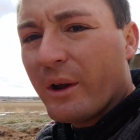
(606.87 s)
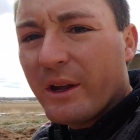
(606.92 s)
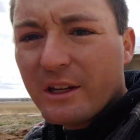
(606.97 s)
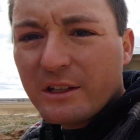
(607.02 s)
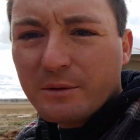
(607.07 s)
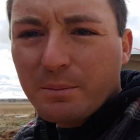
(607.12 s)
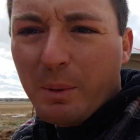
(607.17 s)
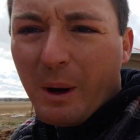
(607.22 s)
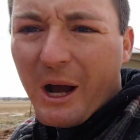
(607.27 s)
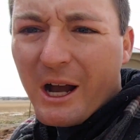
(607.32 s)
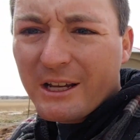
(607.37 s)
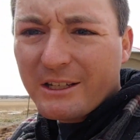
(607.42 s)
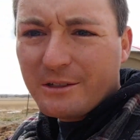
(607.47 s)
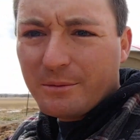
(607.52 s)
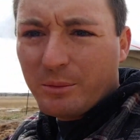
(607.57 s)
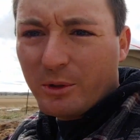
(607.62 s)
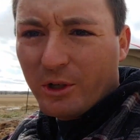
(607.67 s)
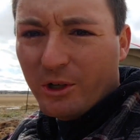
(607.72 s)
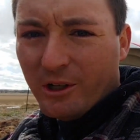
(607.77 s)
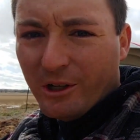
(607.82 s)
it's
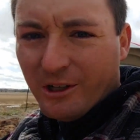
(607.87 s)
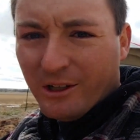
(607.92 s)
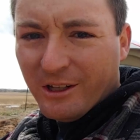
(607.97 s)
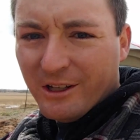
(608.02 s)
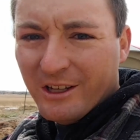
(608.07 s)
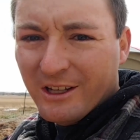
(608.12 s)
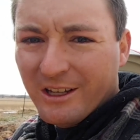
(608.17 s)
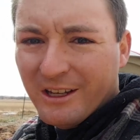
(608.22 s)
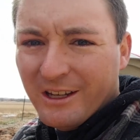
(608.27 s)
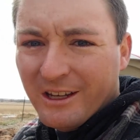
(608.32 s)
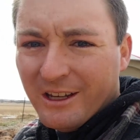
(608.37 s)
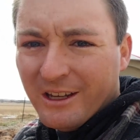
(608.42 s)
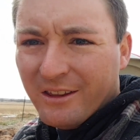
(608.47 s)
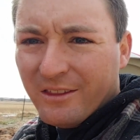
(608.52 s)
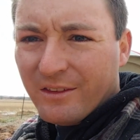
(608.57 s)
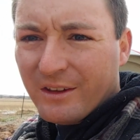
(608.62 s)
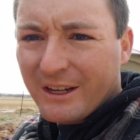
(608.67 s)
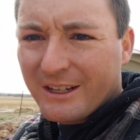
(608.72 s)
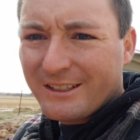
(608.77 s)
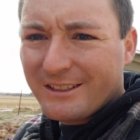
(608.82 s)
possible
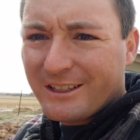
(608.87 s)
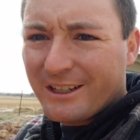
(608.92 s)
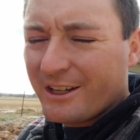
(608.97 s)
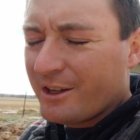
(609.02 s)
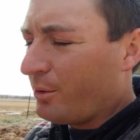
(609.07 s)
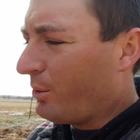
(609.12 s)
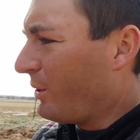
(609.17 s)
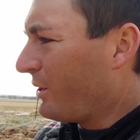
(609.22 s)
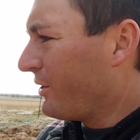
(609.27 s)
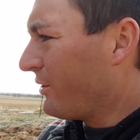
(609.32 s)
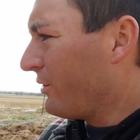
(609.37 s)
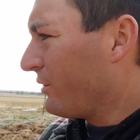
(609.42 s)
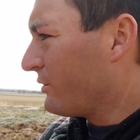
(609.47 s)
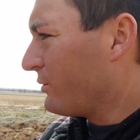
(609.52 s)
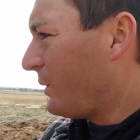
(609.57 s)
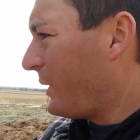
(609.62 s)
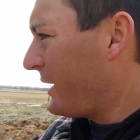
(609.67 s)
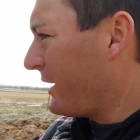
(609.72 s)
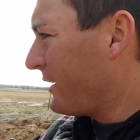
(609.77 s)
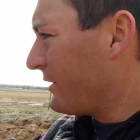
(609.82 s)
that one of those
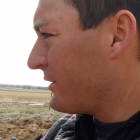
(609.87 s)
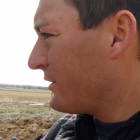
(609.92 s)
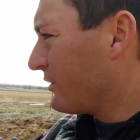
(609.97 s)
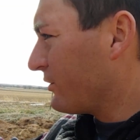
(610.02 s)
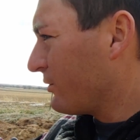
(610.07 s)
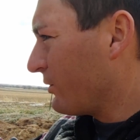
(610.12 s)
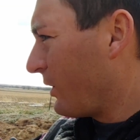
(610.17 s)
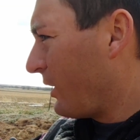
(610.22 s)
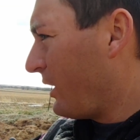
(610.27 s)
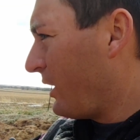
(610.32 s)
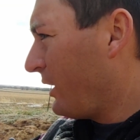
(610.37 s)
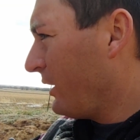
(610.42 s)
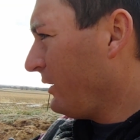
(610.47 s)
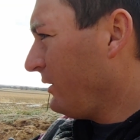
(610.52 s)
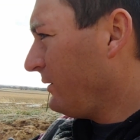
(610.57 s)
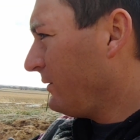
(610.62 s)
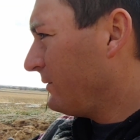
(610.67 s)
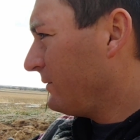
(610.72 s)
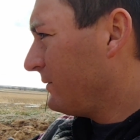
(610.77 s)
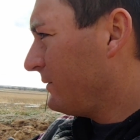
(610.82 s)
wires is wrong.
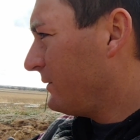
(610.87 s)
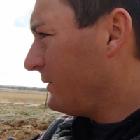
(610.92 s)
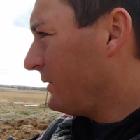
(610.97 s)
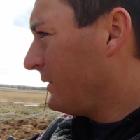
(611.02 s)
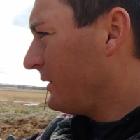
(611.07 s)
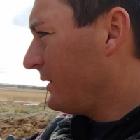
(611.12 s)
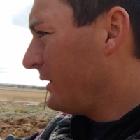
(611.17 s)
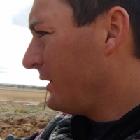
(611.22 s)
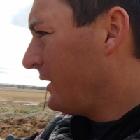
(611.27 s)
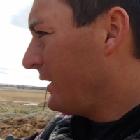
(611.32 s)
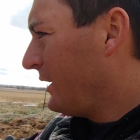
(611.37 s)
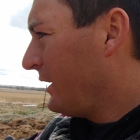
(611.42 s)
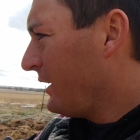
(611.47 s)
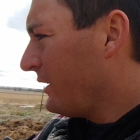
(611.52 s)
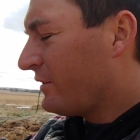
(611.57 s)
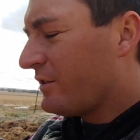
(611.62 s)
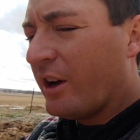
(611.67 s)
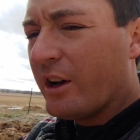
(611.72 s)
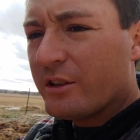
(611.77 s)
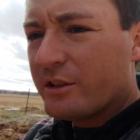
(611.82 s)

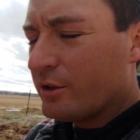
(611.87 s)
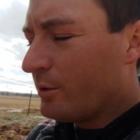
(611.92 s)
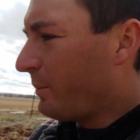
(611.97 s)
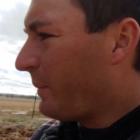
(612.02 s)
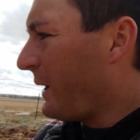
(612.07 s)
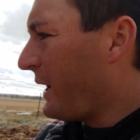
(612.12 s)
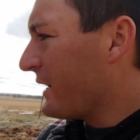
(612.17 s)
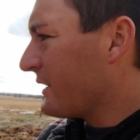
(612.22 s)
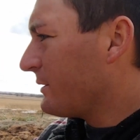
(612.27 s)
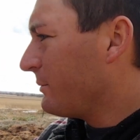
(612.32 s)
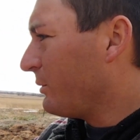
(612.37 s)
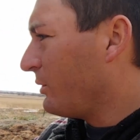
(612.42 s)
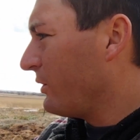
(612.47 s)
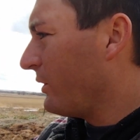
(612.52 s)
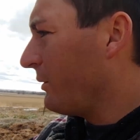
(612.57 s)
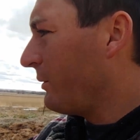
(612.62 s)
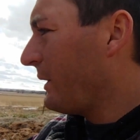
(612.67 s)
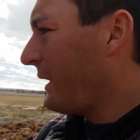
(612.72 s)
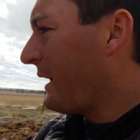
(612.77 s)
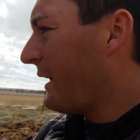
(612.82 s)
It's also possible
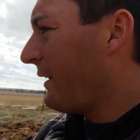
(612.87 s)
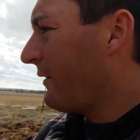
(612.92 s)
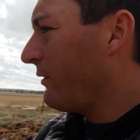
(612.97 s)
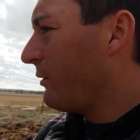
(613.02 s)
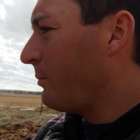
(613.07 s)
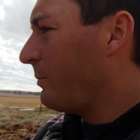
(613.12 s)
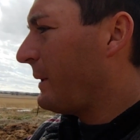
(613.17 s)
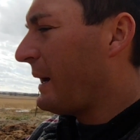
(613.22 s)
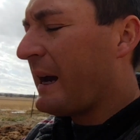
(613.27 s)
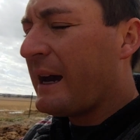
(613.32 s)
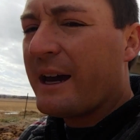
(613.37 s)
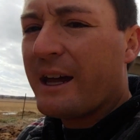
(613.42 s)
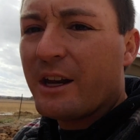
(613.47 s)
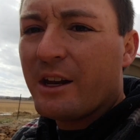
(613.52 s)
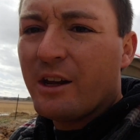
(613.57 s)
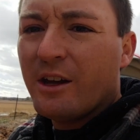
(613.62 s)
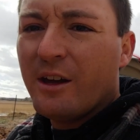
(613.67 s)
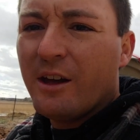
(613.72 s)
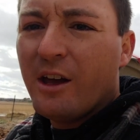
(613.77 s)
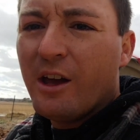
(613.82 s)
that we have a bad
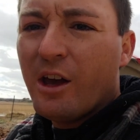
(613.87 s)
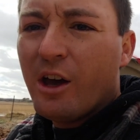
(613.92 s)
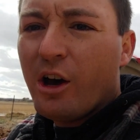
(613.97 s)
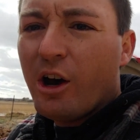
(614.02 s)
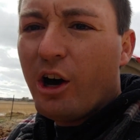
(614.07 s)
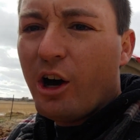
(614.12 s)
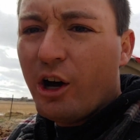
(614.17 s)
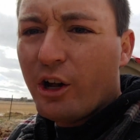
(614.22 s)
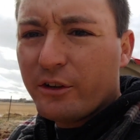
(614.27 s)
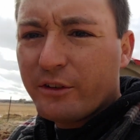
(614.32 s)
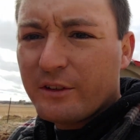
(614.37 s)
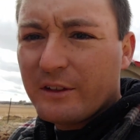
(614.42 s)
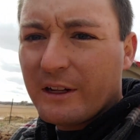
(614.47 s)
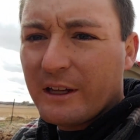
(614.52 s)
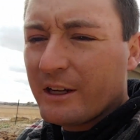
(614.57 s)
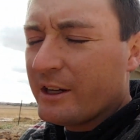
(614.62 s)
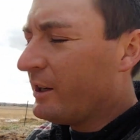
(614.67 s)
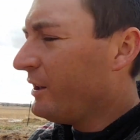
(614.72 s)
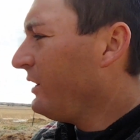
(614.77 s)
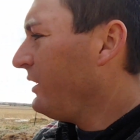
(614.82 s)

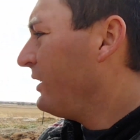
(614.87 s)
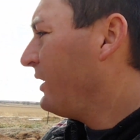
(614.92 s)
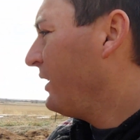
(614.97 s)
alternator,